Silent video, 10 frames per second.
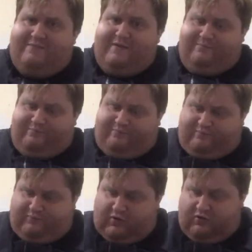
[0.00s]
me
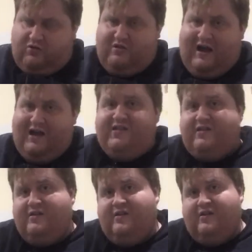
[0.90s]
bulk
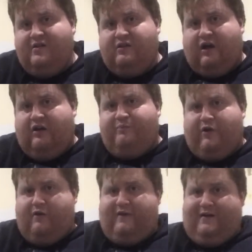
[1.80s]
dust, don't
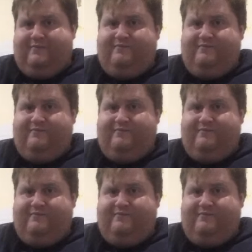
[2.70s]
bother,